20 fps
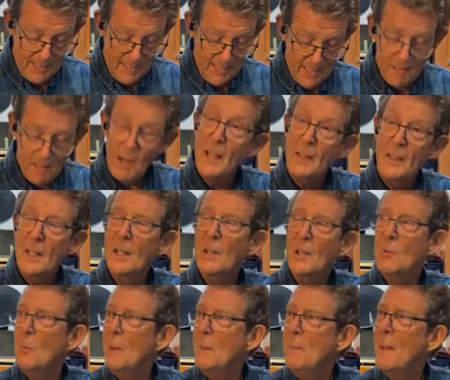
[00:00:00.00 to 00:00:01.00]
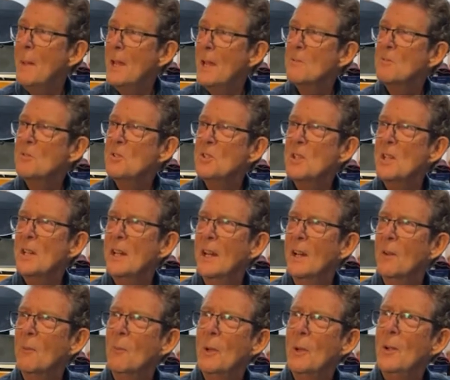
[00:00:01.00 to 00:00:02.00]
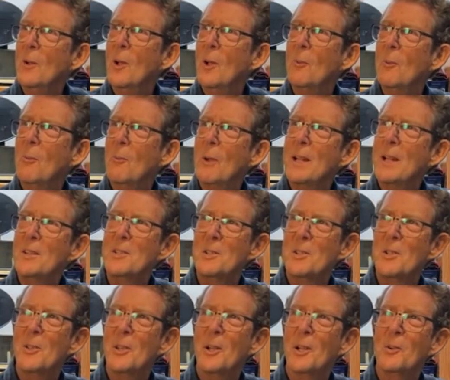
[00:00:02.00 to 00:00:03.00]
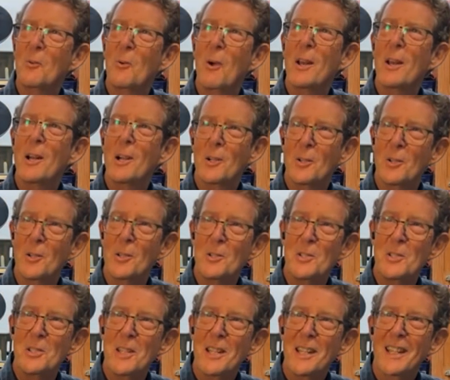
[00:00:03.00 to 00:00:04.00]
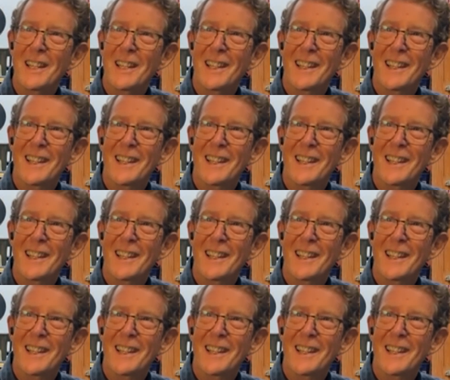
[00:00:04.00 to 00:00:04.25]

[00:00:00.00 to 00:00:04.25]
And I think we may have seen it. We all went to the Chronicles